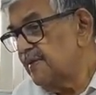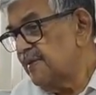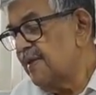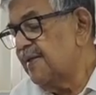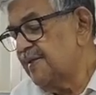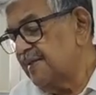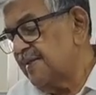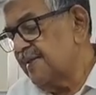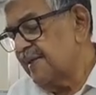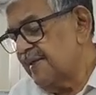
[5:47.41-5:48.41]
that
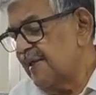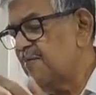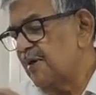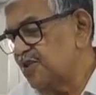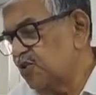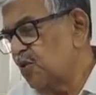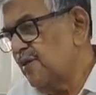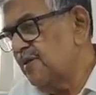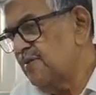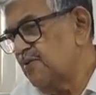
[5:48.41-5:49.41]
they claim are choked.
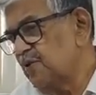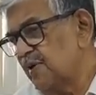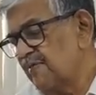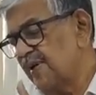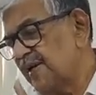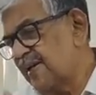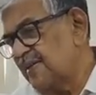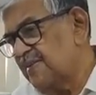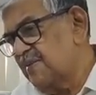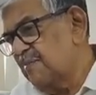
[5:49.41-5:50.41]
So I began
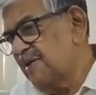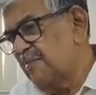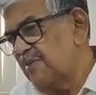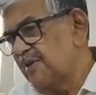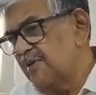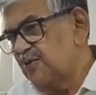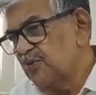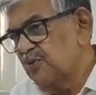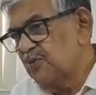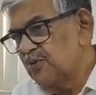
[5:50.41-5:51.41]
asking the PWD to
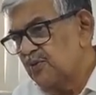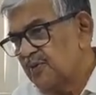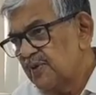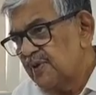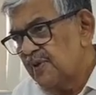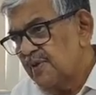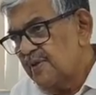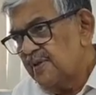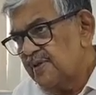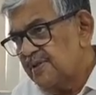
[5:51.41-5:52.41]

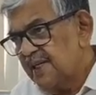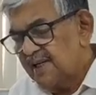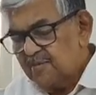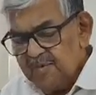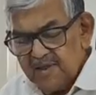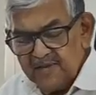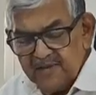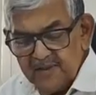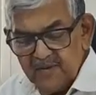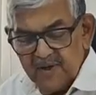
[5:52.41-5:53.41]
check up, and if
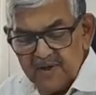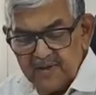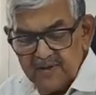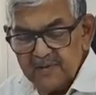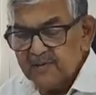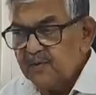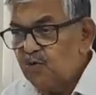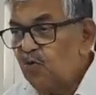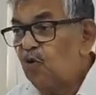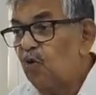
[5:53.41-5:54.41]
required,
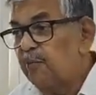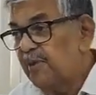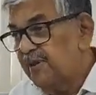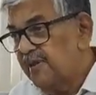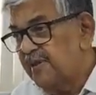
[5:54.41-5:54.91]
open